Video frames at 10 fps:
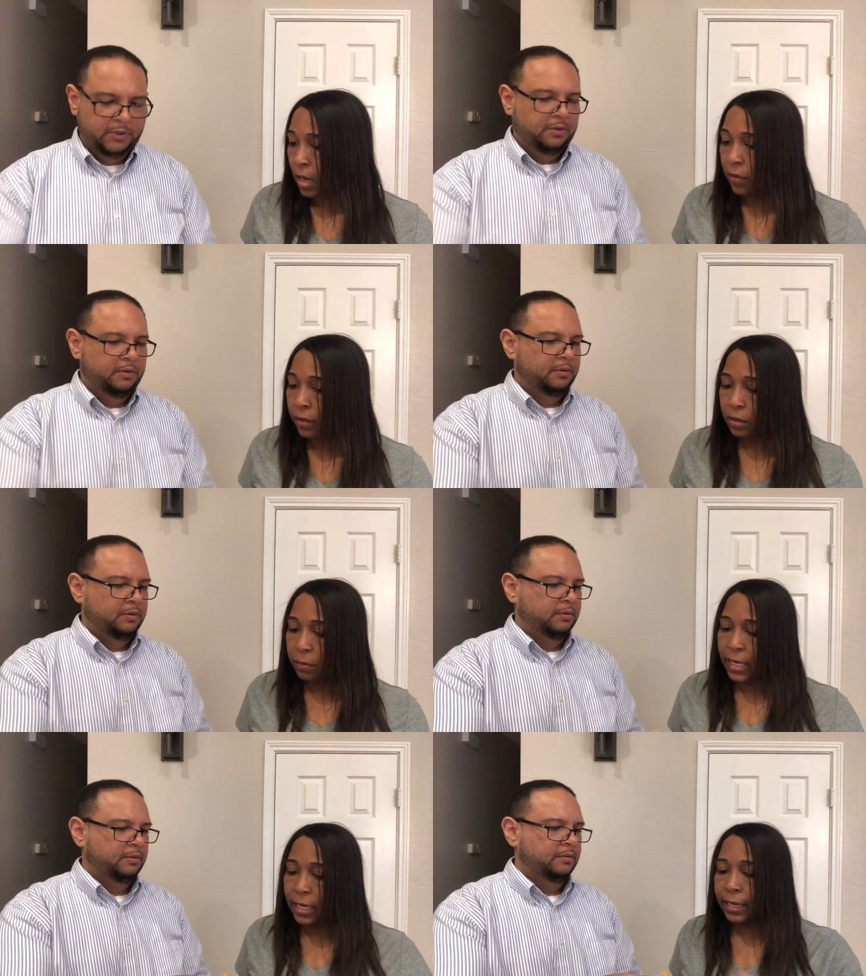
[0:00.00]
Speaker 1: Oh, they're little
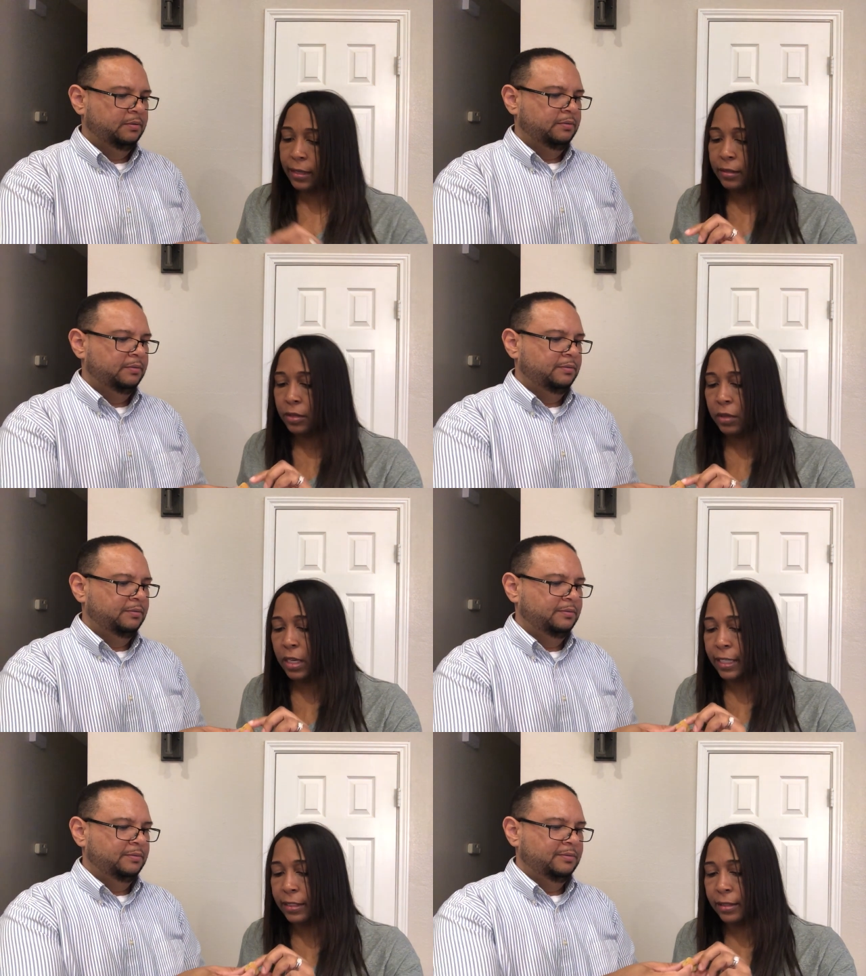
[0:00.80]
bitty, like little
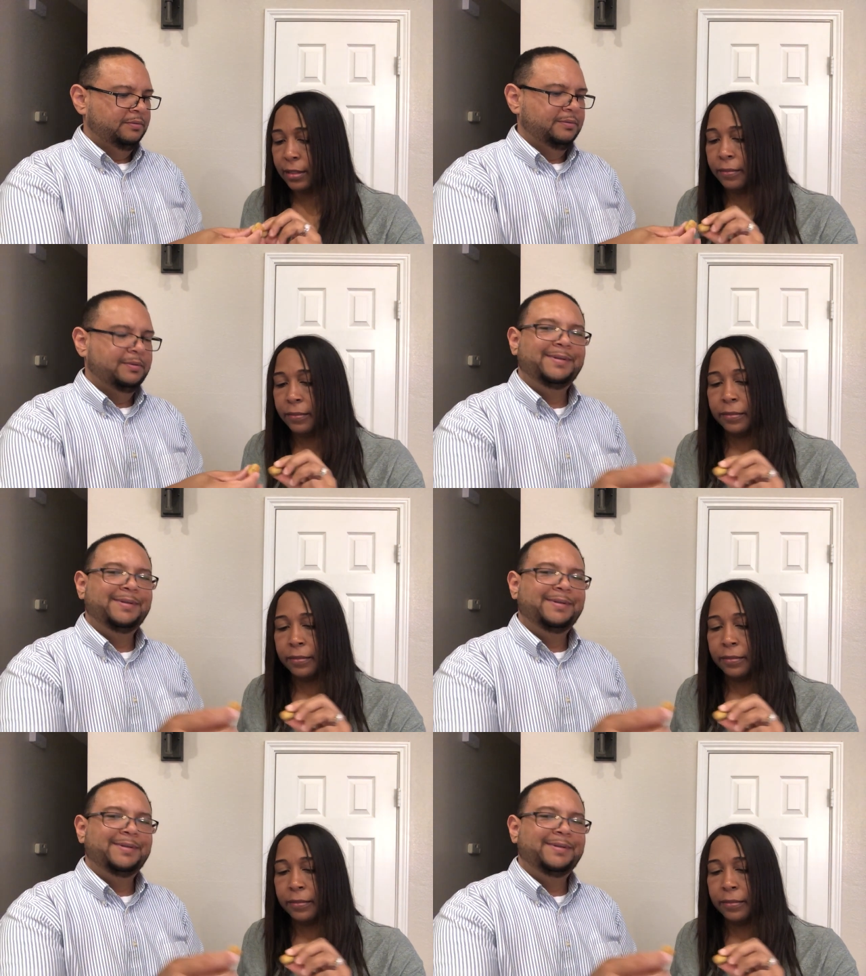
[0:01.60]
nuggets.